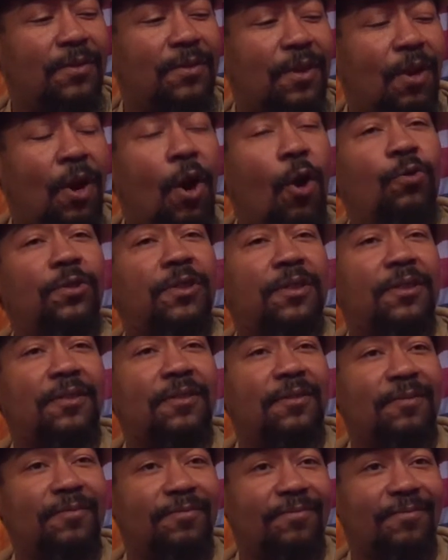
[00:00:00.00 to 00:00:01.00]
hosting
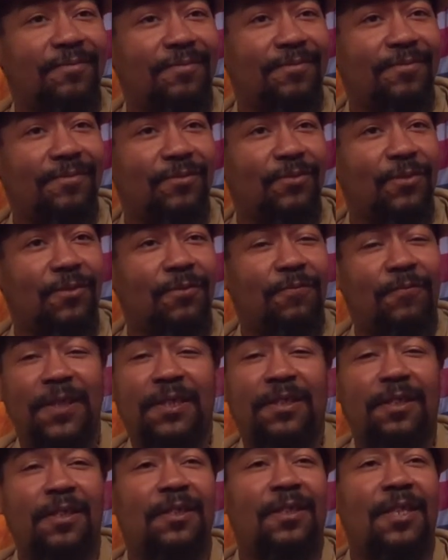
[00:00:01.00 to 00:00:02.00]

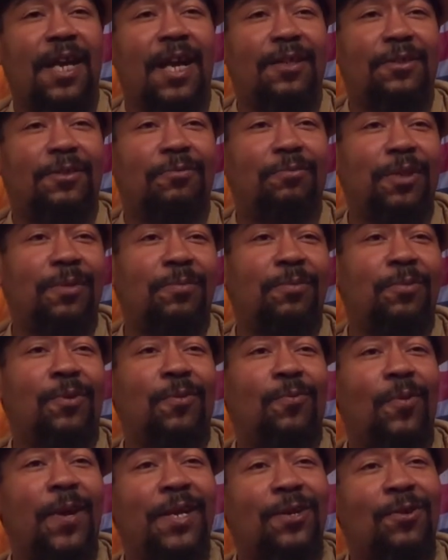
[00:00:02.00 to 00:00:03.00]
15,000 people
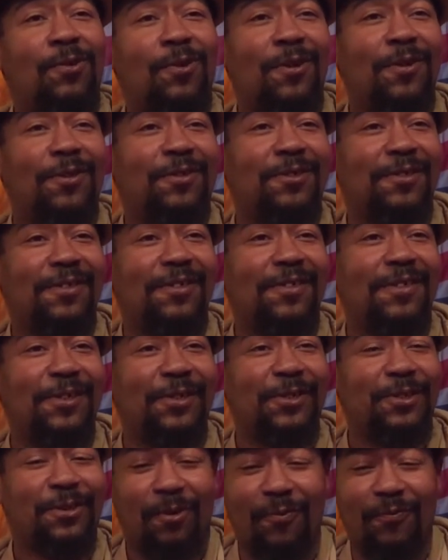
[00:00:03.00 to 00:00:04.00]
in Waycross.
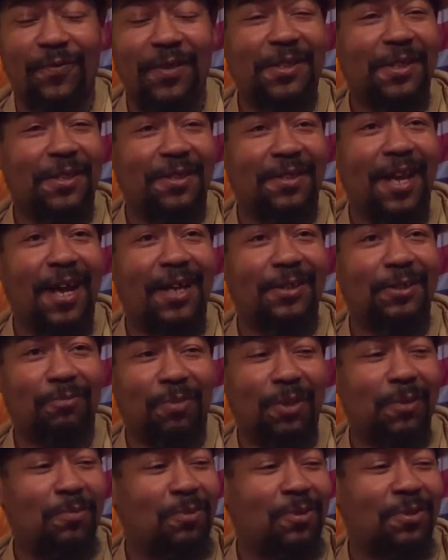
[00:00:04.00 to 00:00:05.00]
So 15,000
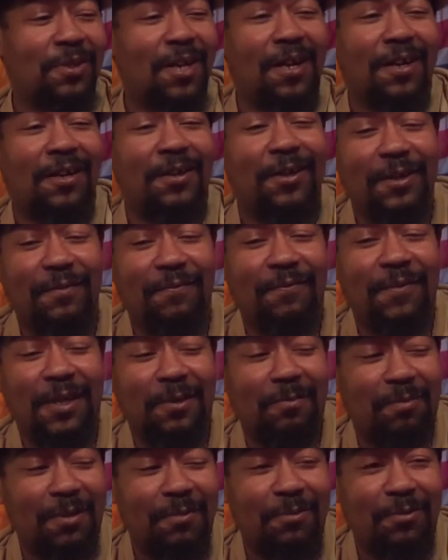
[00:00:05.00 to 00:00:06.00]
people is like
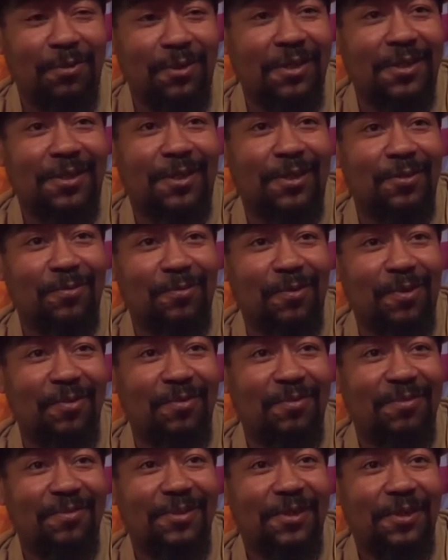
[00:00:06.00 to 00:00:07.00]
150 people in this little room.
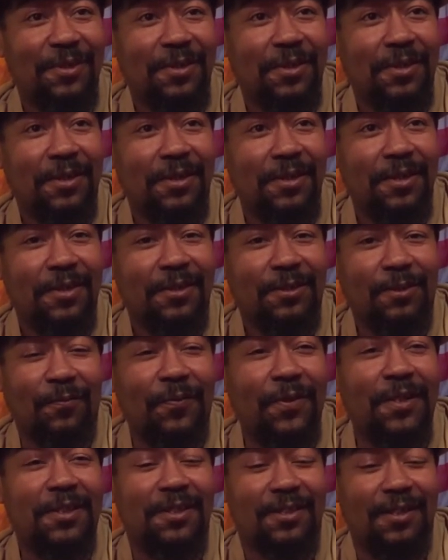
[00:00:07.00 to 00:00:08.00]
So
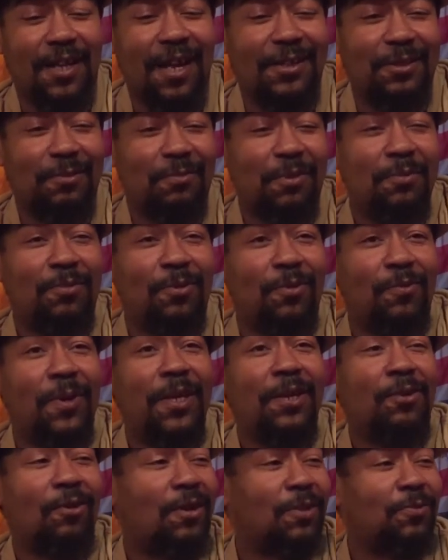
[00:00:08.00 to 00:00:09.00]
15,000 people in
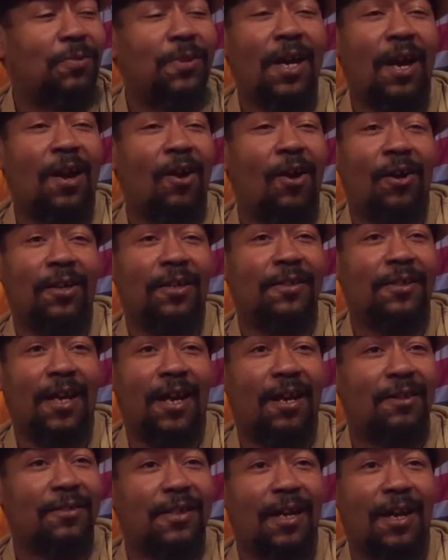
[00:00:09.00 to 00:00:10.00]
Waycross. We got all of
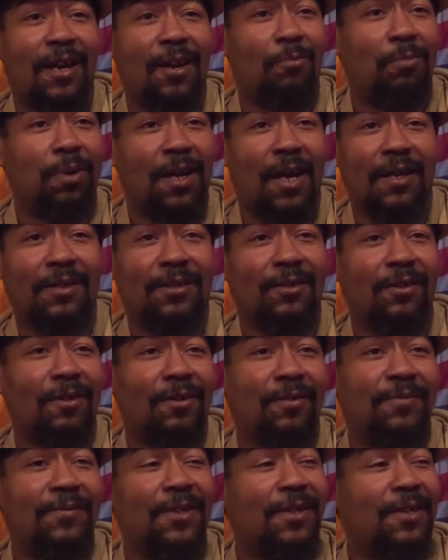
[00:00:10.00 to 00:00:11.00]
downtown blocked
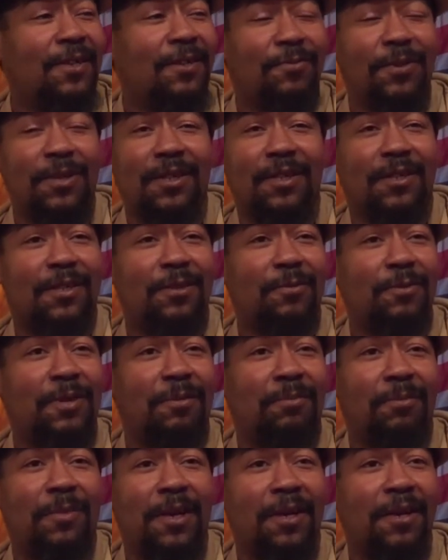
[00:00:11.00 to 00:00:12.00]
off. We in here with
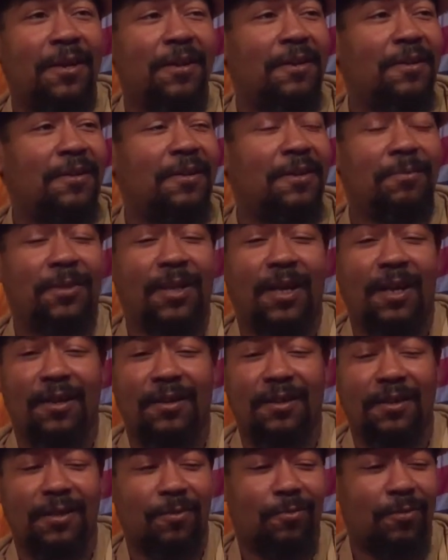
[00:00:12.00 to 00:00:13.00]
the mayor. I'm
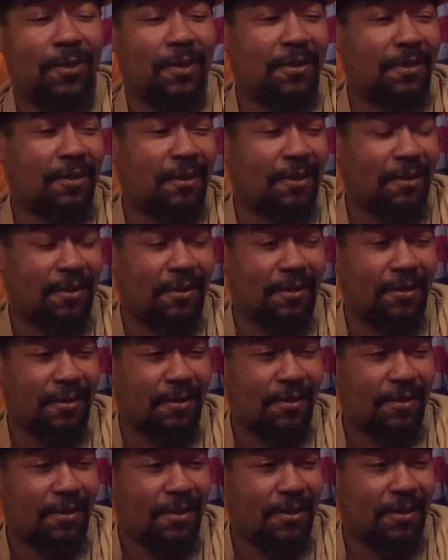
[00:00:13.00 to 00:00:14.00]
down here with
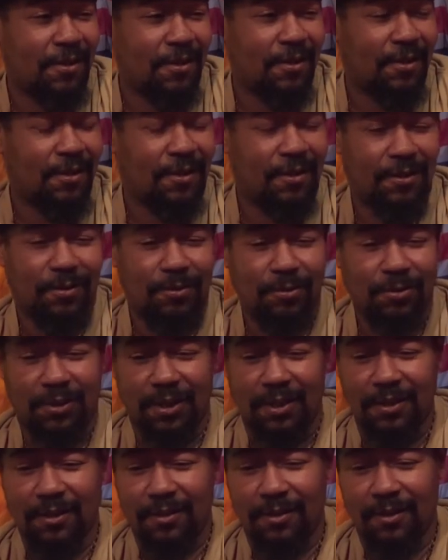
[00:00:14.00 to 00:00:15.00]
who's
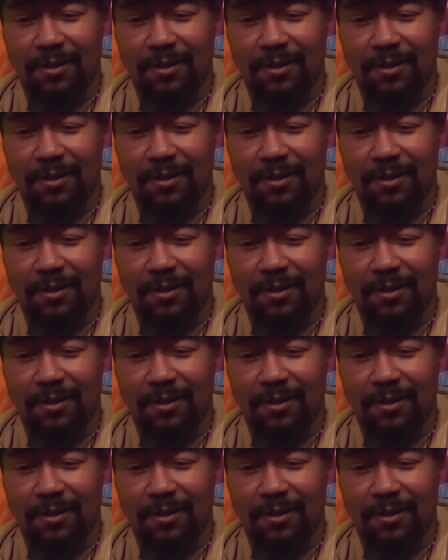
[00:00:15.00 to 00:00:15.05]
it?